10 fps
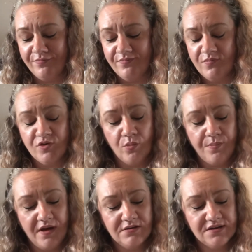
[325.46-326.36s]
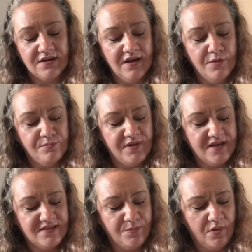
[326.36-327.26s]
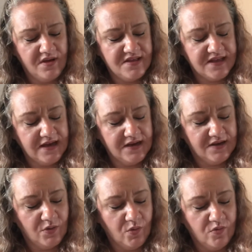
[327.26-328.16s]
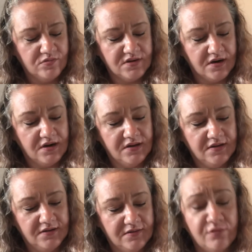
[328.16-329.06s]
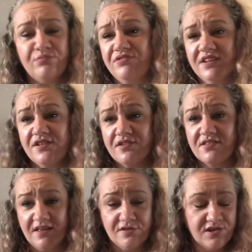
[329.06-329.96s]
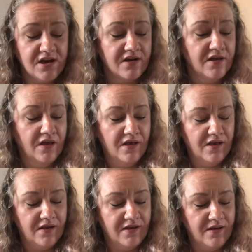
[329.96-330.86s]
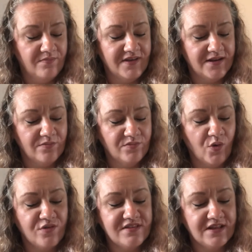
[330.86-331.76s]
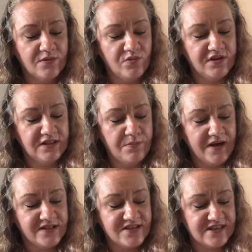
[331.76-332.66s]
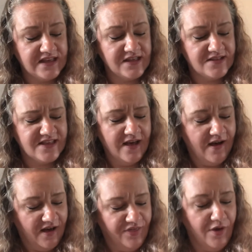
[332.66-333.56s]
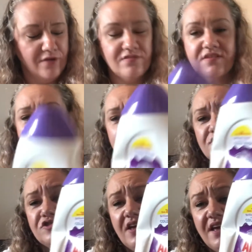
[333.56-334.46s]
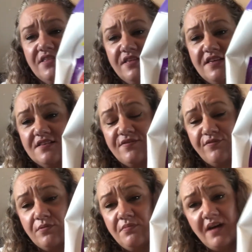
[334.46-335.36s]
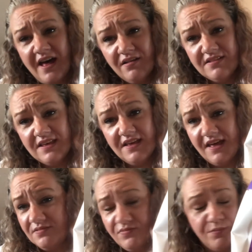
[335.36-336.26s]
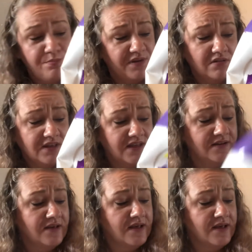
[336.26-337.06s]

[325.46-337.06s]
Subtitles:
soap powder. But as the boys kind of got older, really just this year, and I'm not dealing with really bad stains, I thought I was just going to try these from Aldi, and they're brilliant.